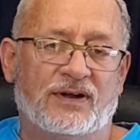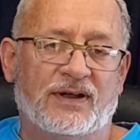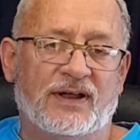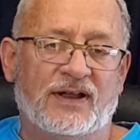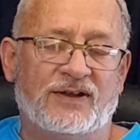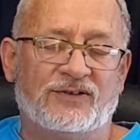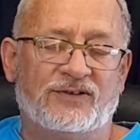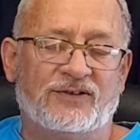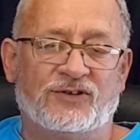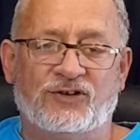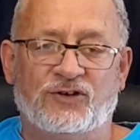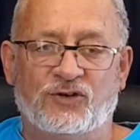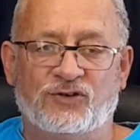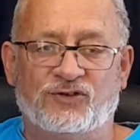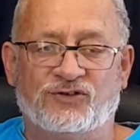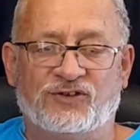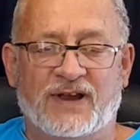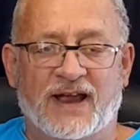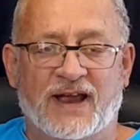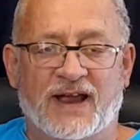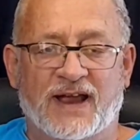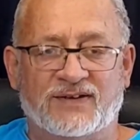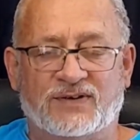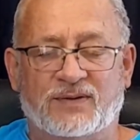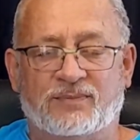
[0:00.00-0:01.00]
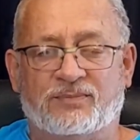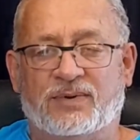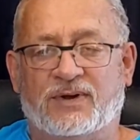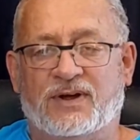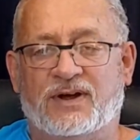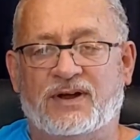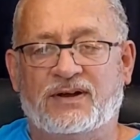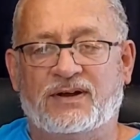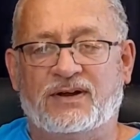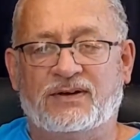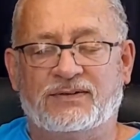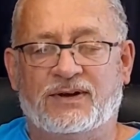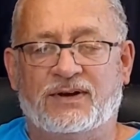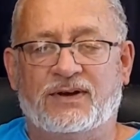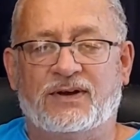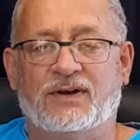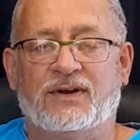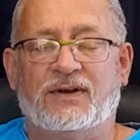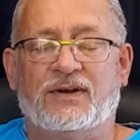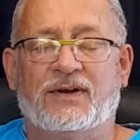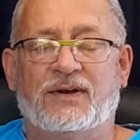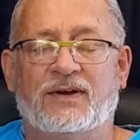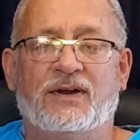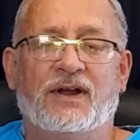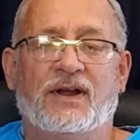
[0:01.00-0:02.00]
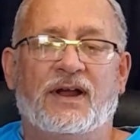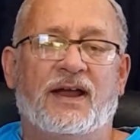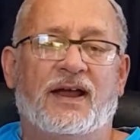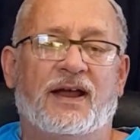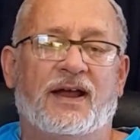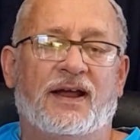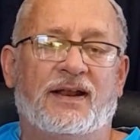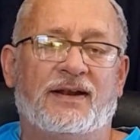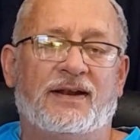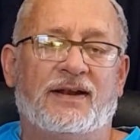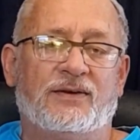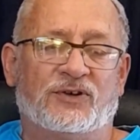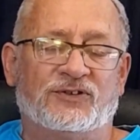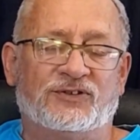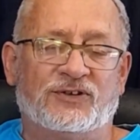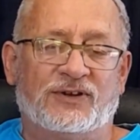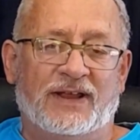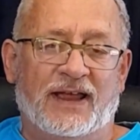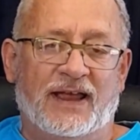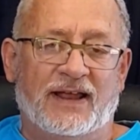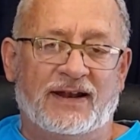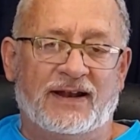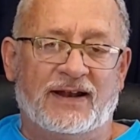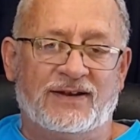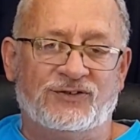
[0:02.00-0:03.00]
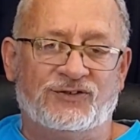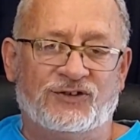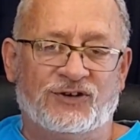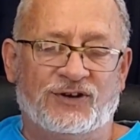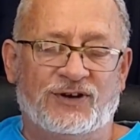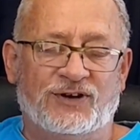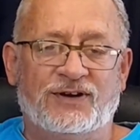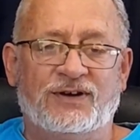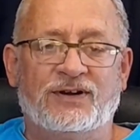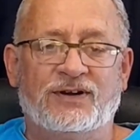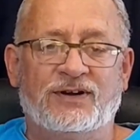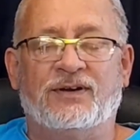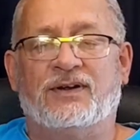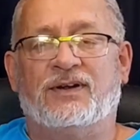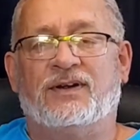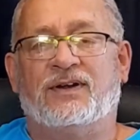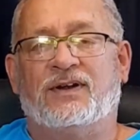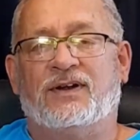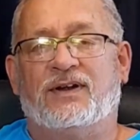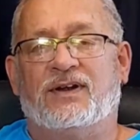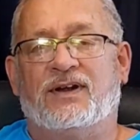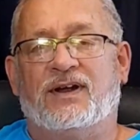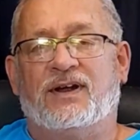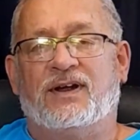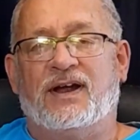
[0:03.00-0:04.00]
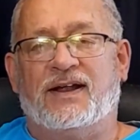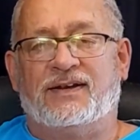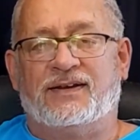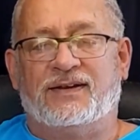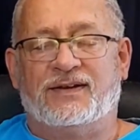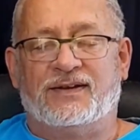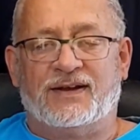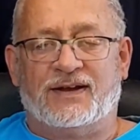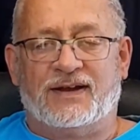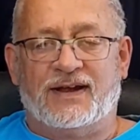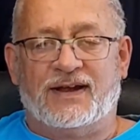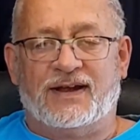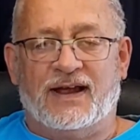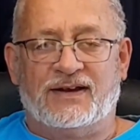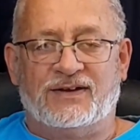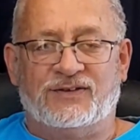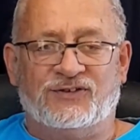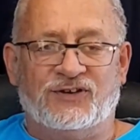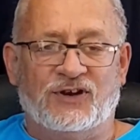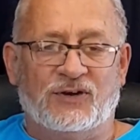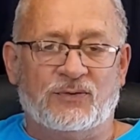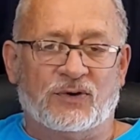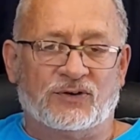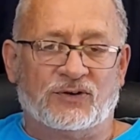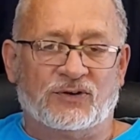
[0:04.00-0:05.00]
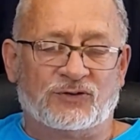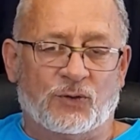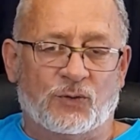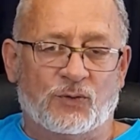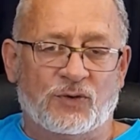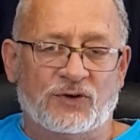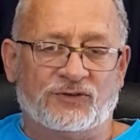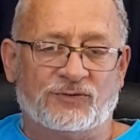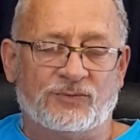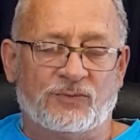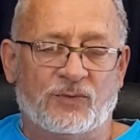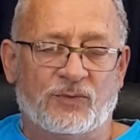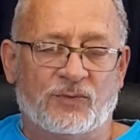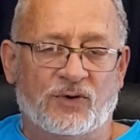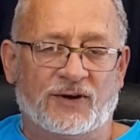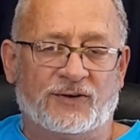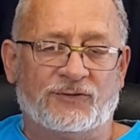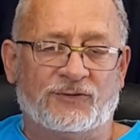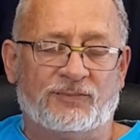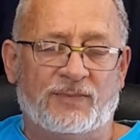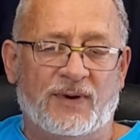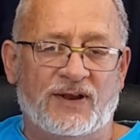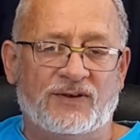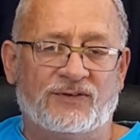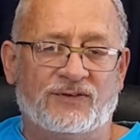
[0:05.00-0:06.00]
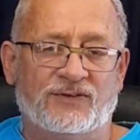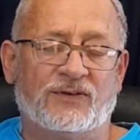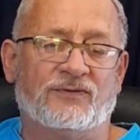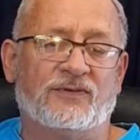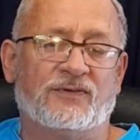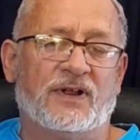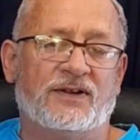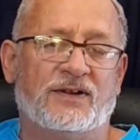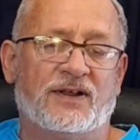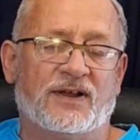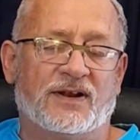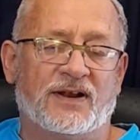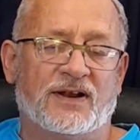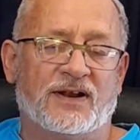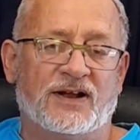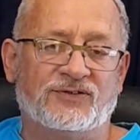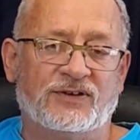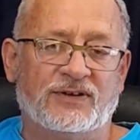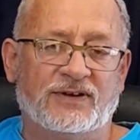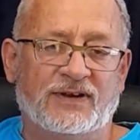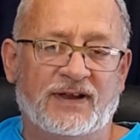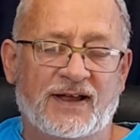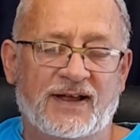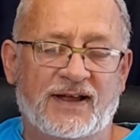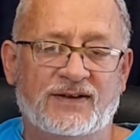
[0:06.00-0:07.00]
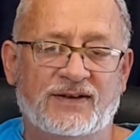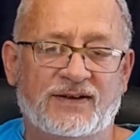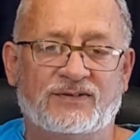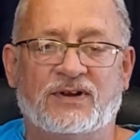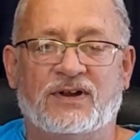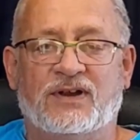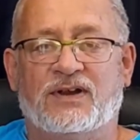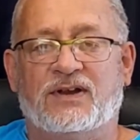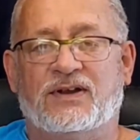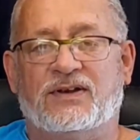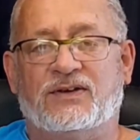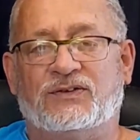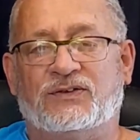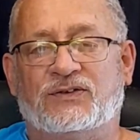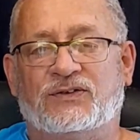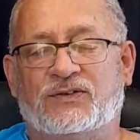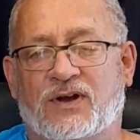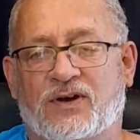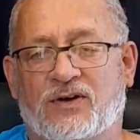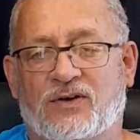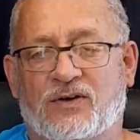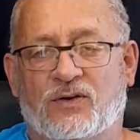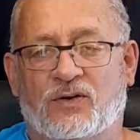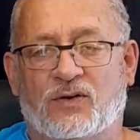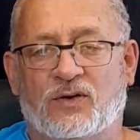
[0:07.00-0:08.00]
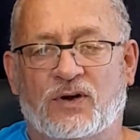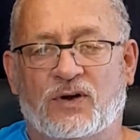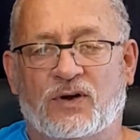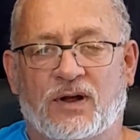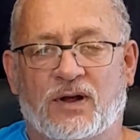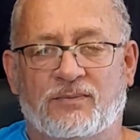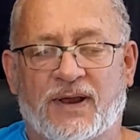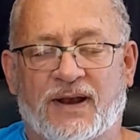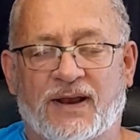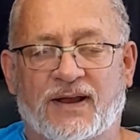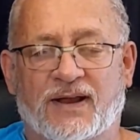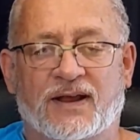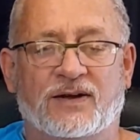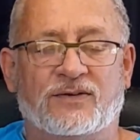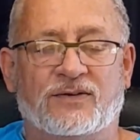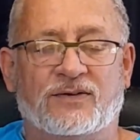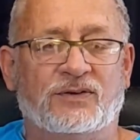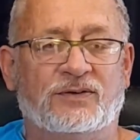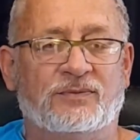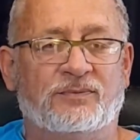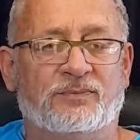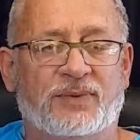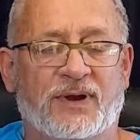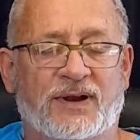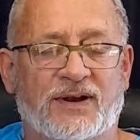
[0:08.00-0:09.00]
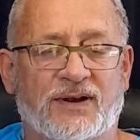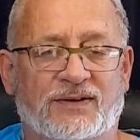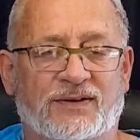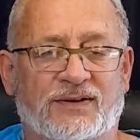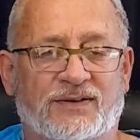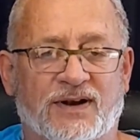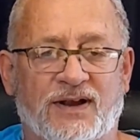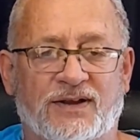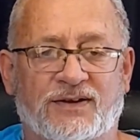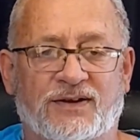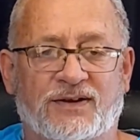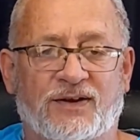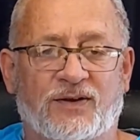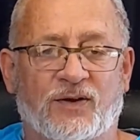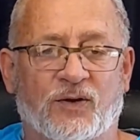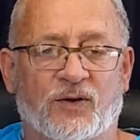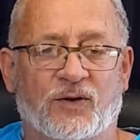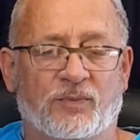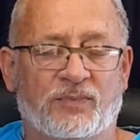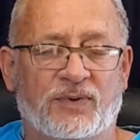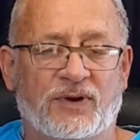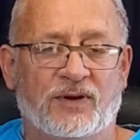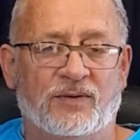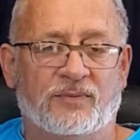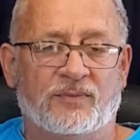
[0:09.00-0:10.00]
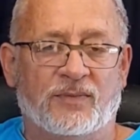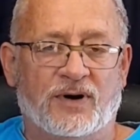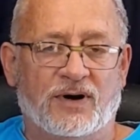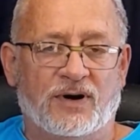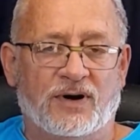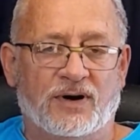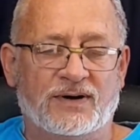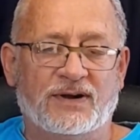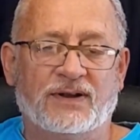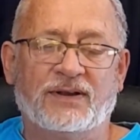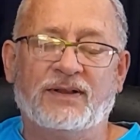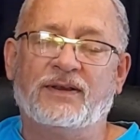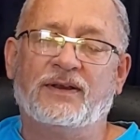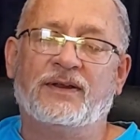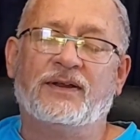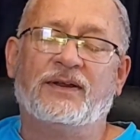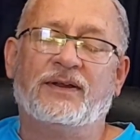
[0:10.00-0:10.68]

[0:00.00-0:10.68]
is a huge gas supplier and was an LNG, and the LNG was always more expensive than the Russian gas, so America couldn't penetrate the European market,